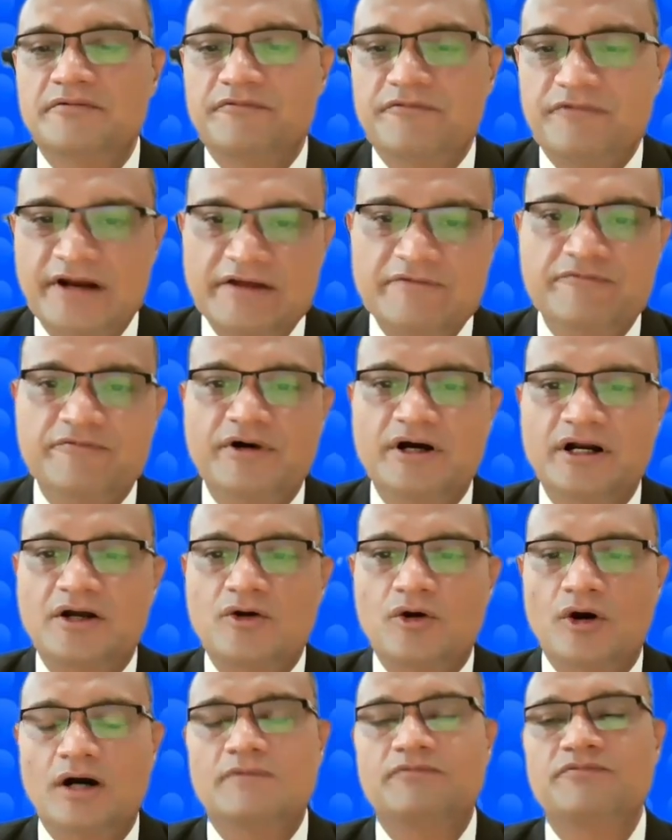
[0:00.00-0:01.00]

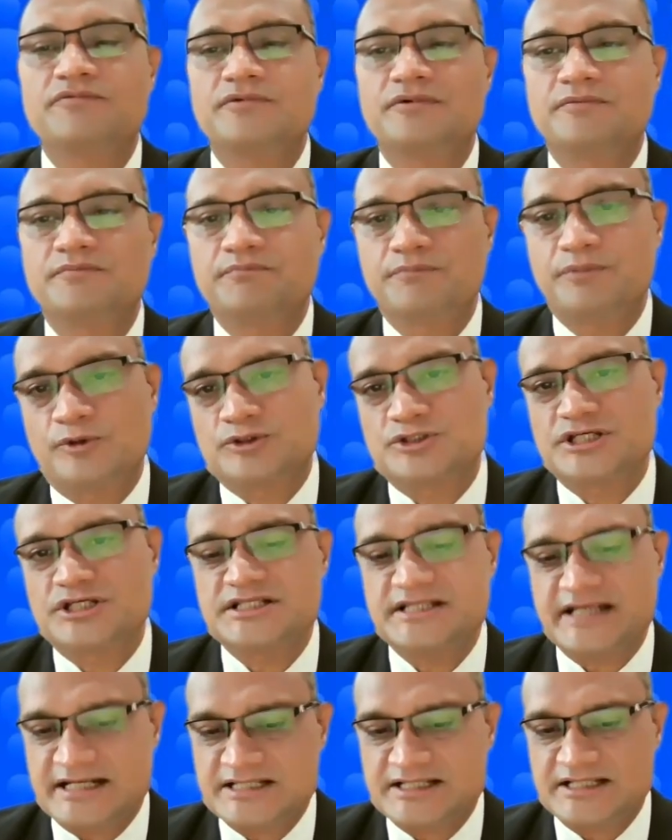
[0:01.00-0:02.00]
framework of
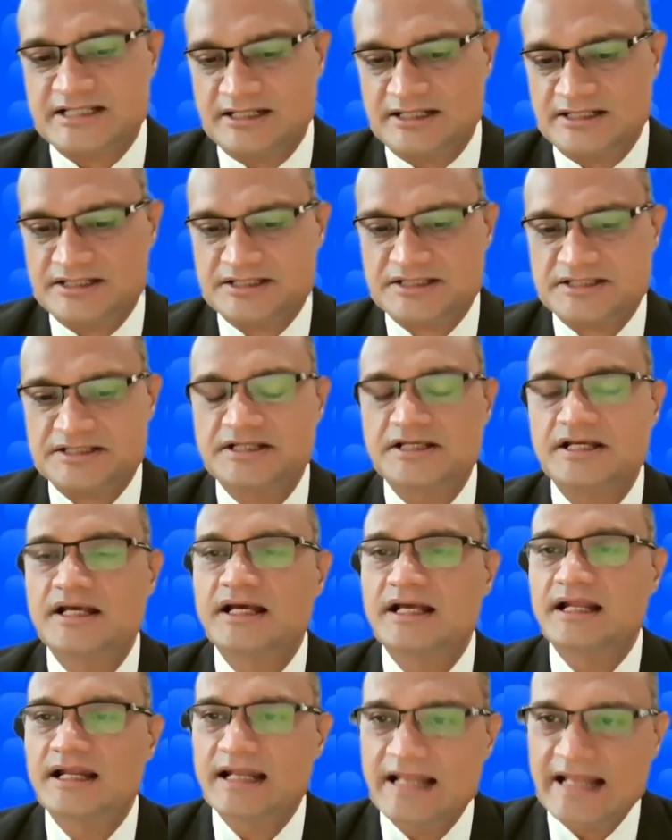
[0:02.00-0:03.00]
process excellence.
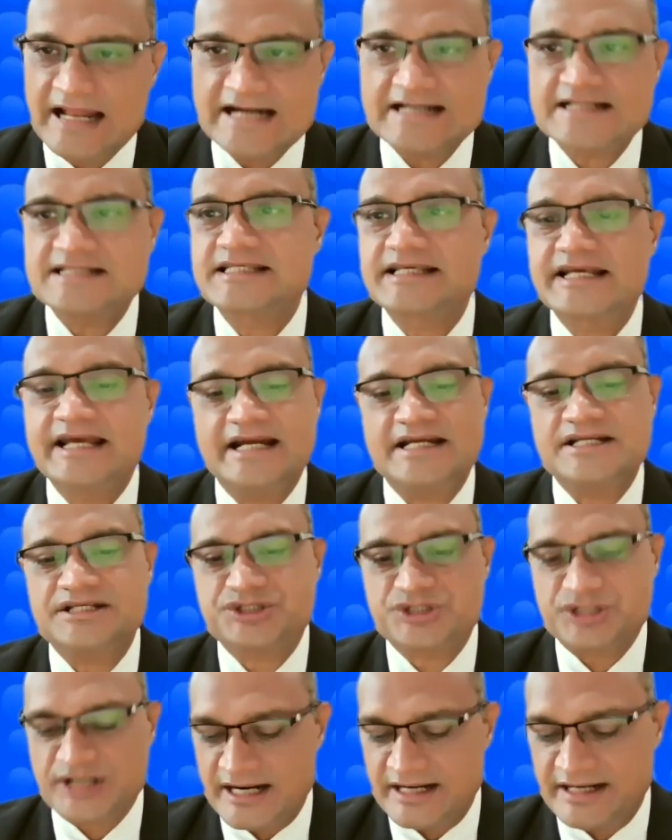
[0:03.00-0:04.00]
Let's get
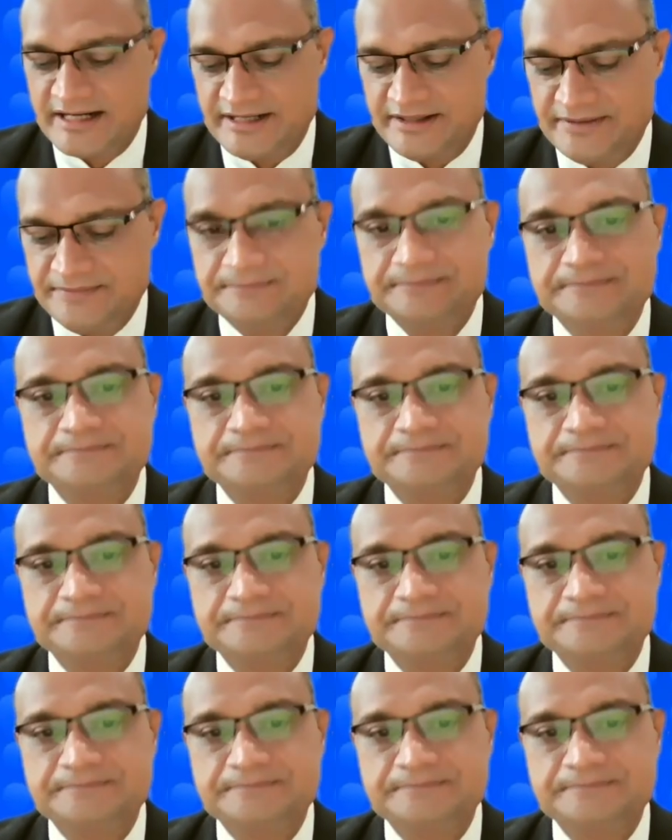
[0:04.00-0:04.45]
started.